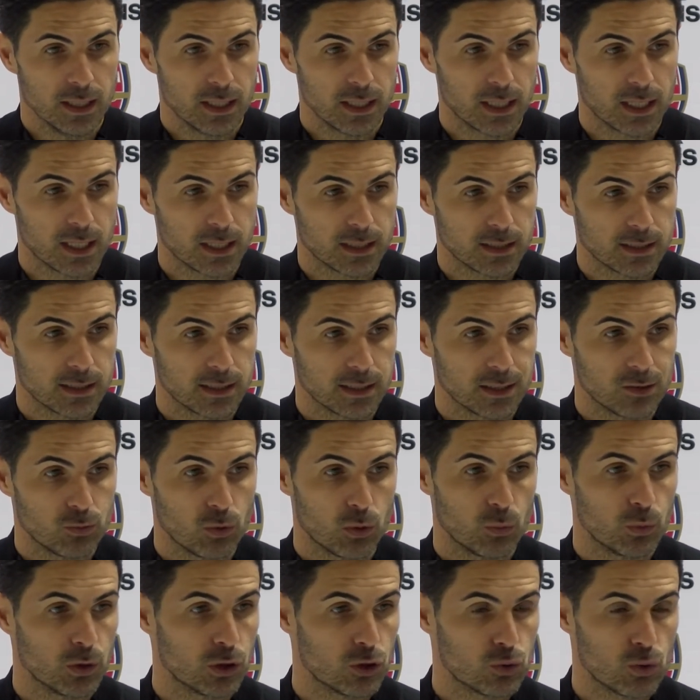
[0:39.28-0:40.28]
And
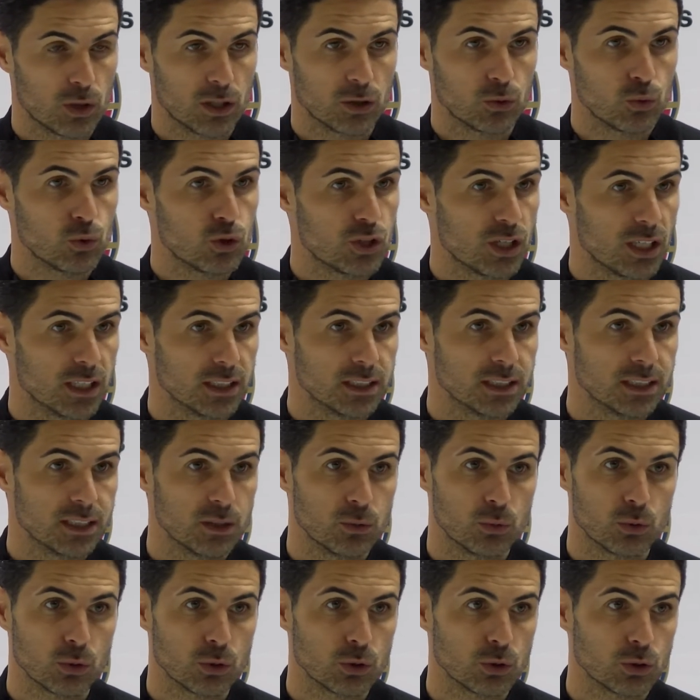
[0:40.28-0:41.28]
when we tried to change it,
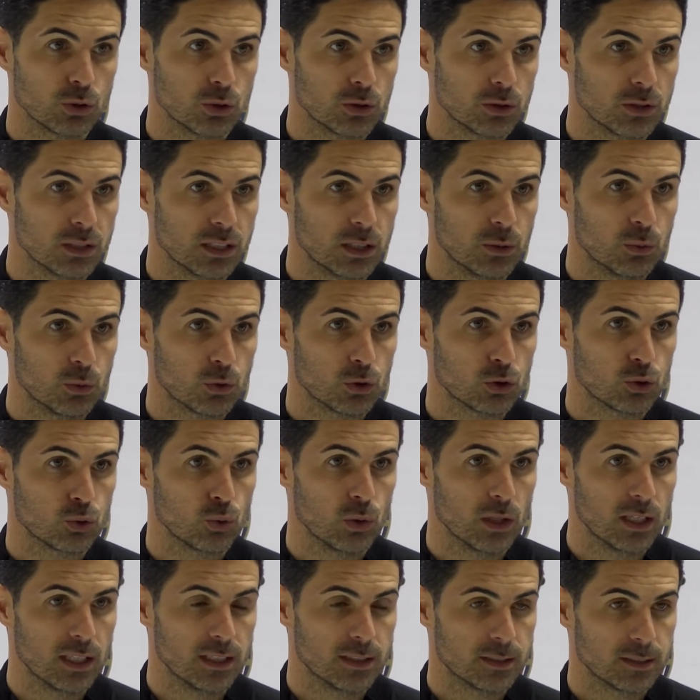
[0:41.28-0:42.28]
it was too
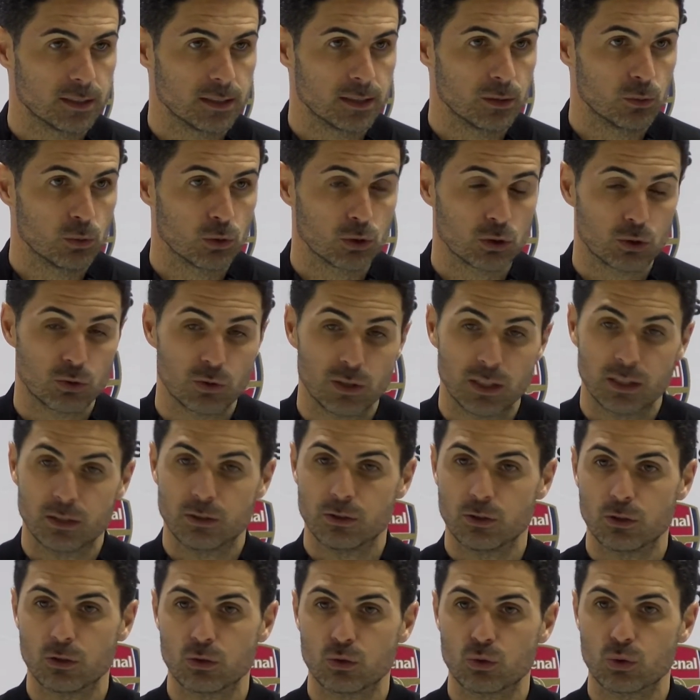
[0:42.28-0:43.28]
late. It was great
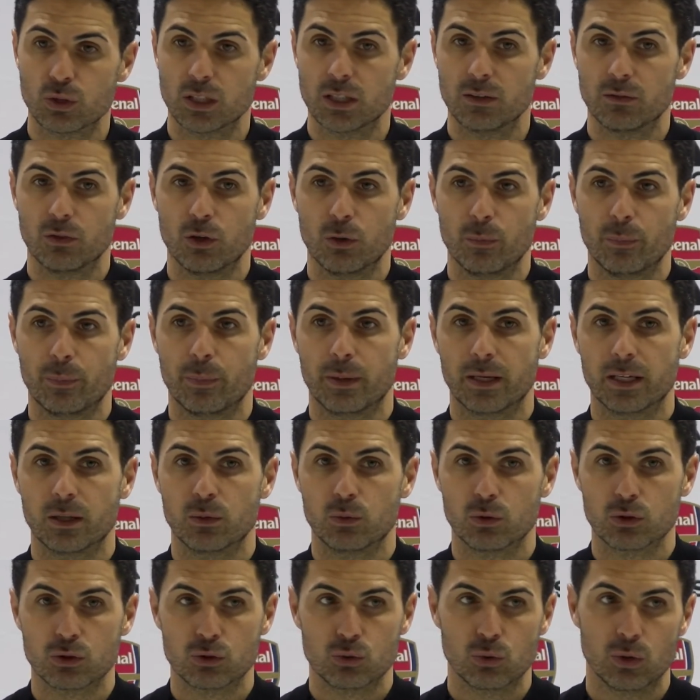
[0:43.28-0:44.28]
not to give up, but it
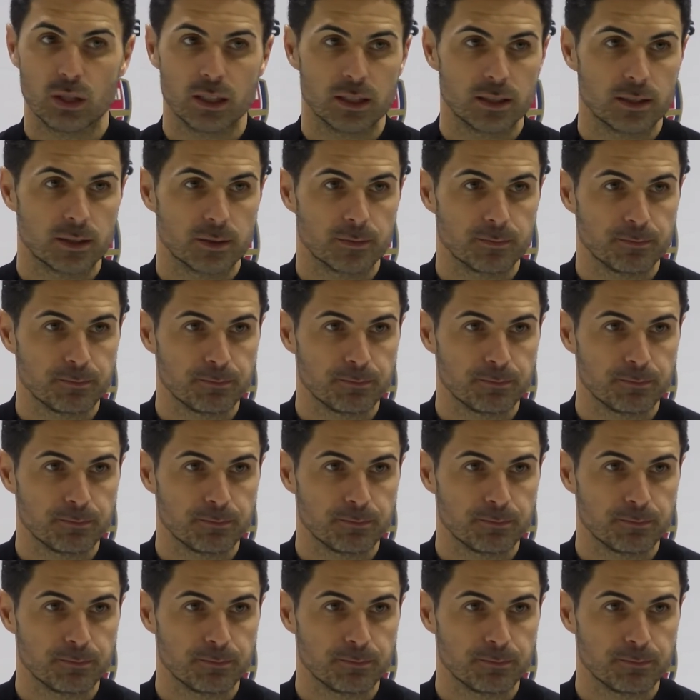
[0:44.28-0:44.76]
was too late.